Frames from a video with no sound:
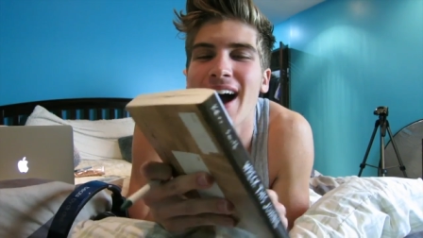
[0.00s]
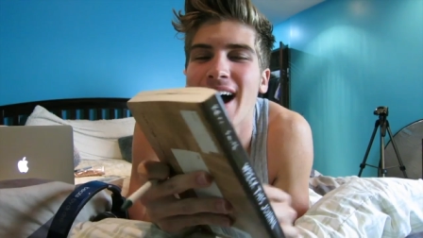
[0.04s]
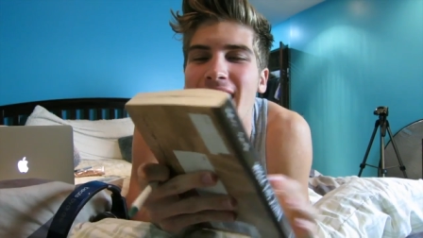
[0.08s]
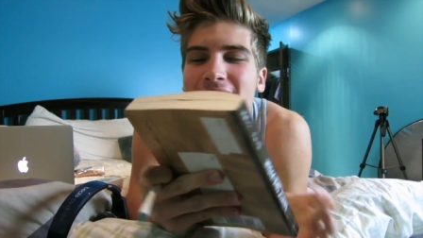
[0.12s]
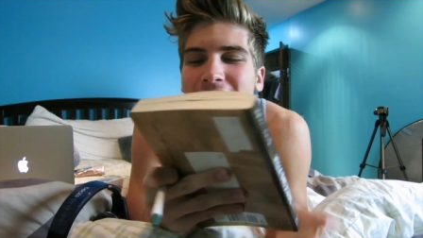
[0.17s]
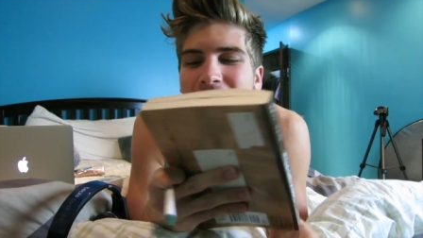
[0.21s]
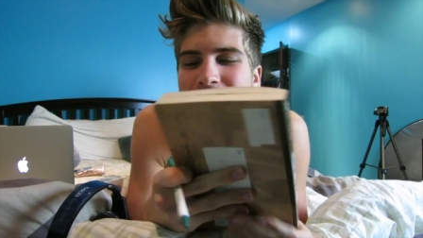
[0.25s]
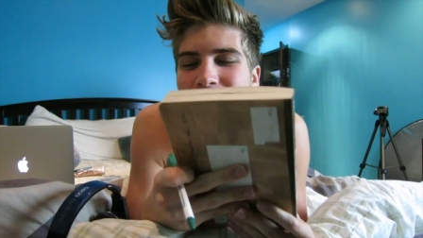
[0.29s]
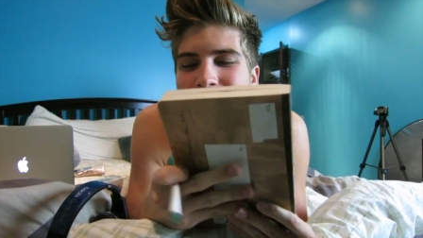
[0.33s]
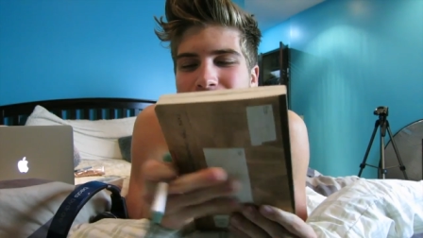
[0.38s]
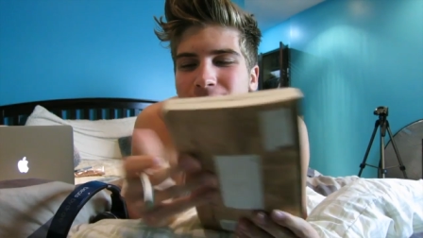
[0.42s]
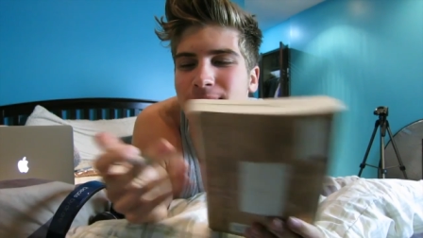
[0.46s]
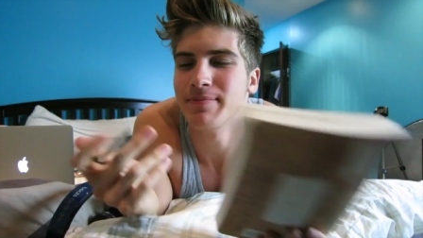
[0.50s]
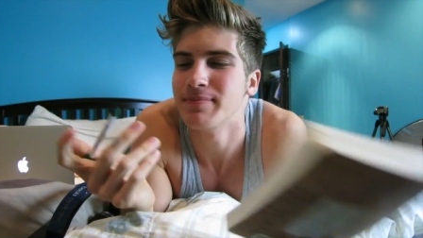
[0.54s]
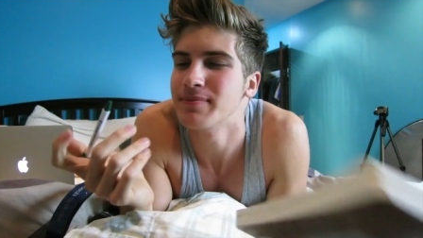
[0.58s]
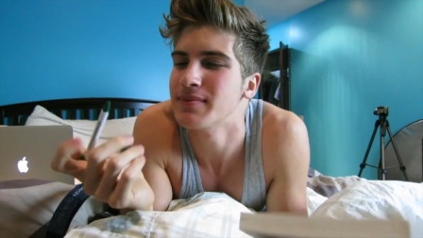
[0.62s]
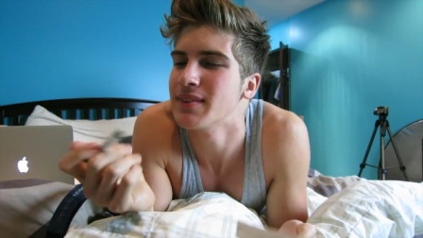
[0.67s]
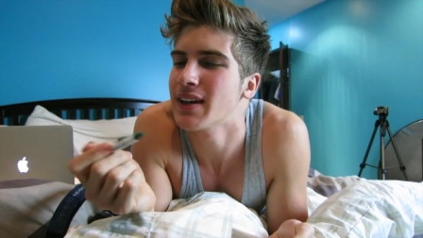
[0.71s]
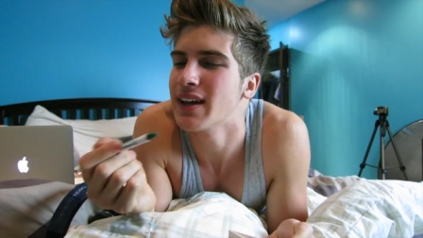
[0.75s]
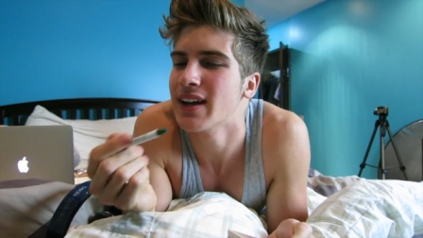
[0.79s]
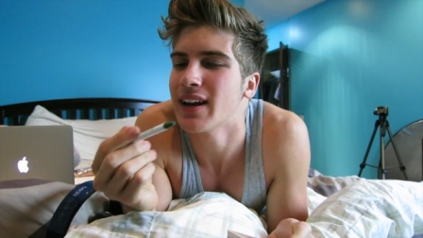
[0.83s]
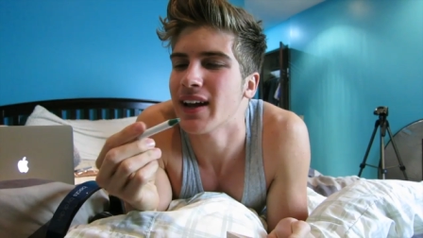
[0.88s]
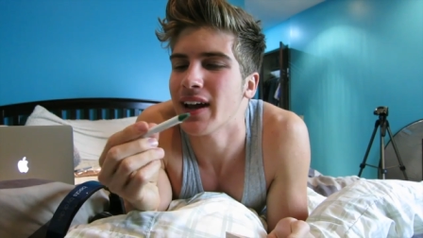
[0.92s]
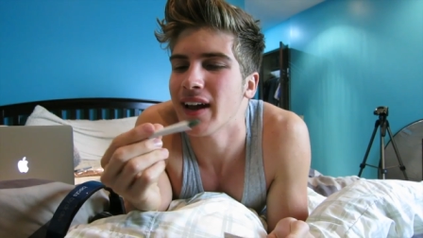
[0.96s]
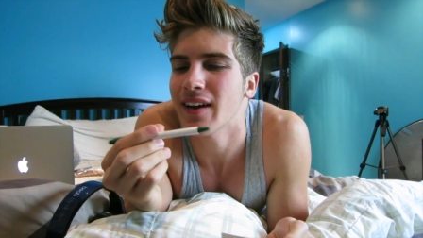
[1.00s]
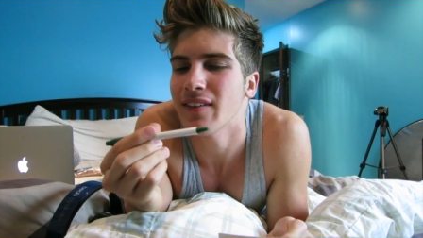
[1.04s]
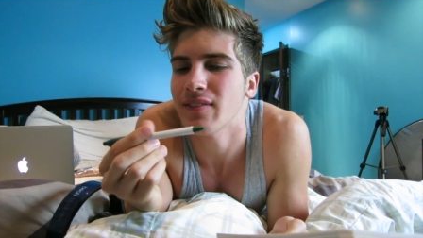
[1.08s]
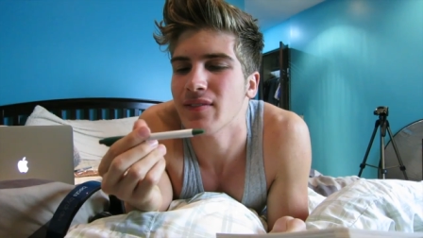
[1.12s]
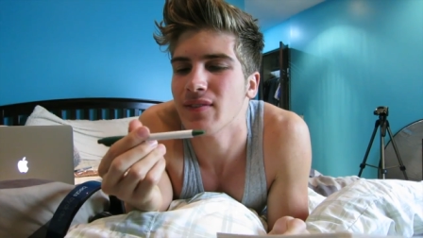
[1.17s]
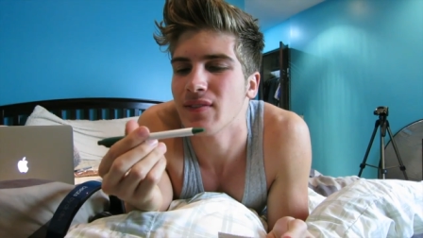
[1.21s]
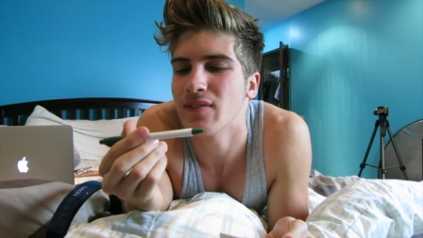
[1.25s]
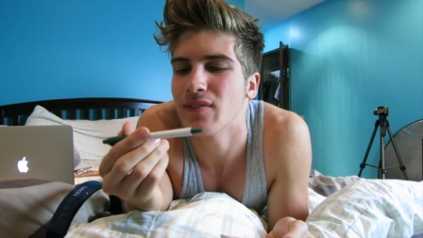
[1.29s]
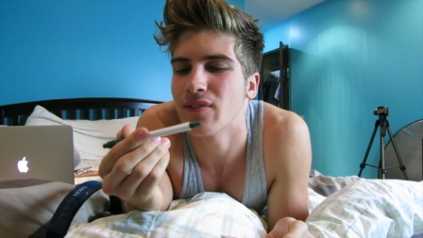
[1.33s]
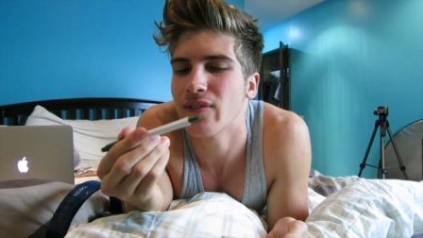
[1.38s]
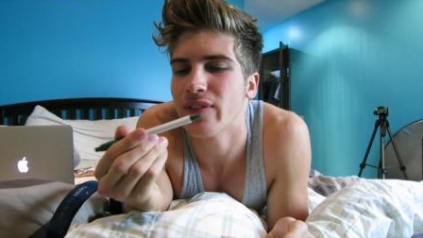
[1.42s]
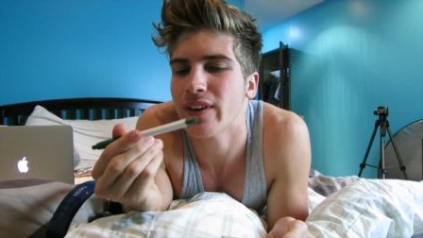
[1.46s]
Um, and I have
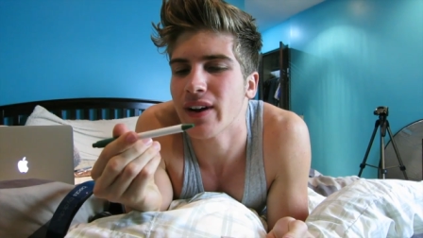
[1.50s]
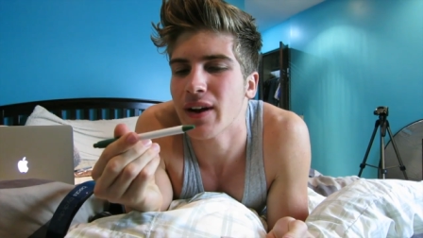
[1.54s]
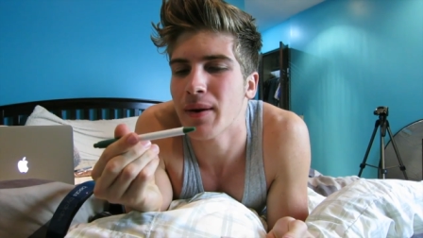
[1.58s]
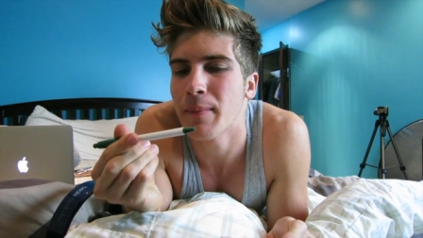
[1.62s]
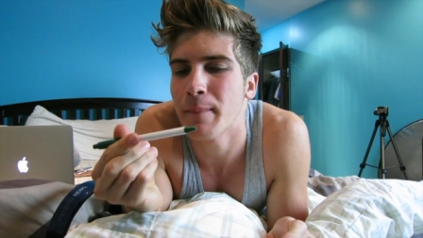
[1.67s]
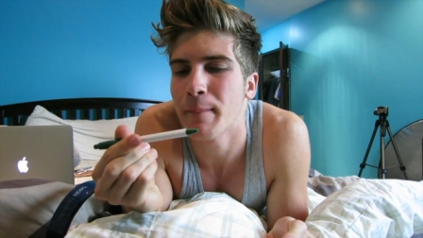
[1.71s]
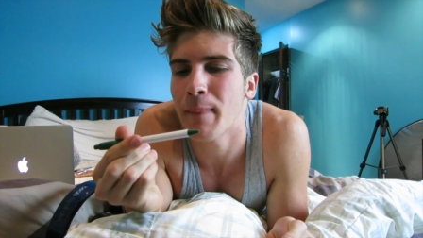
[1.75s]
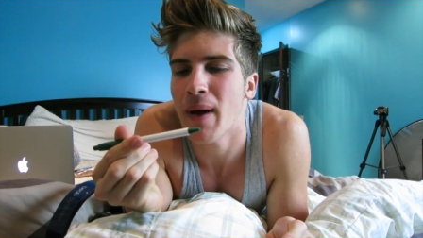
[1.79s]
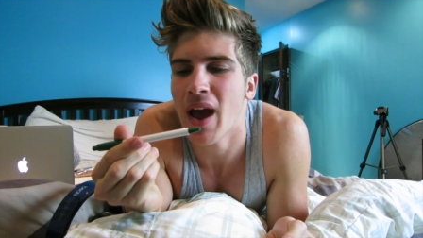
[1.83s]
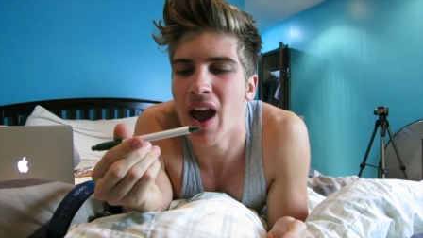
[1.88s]
a freaking